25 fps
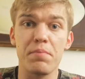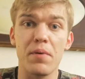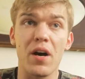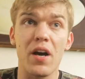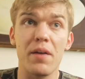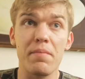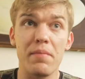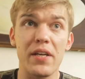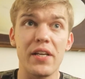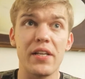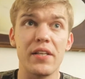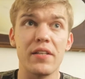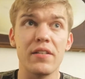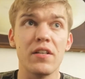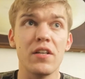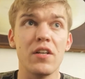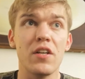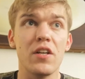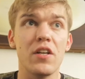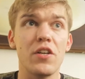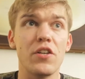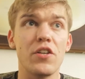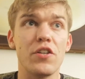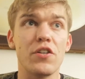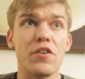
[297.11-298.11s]
but I mean,
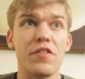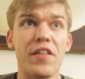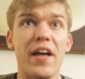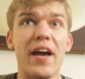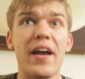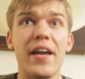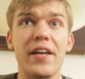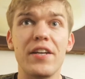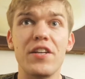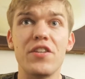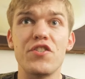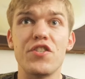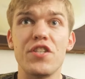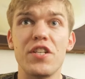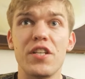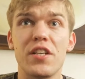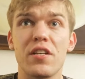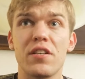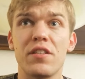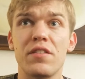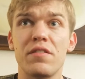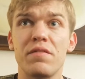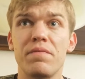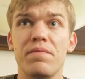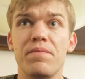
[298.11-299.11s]
that energy
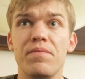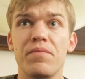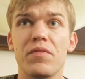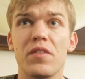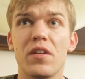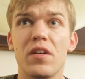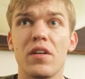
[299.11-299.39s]
can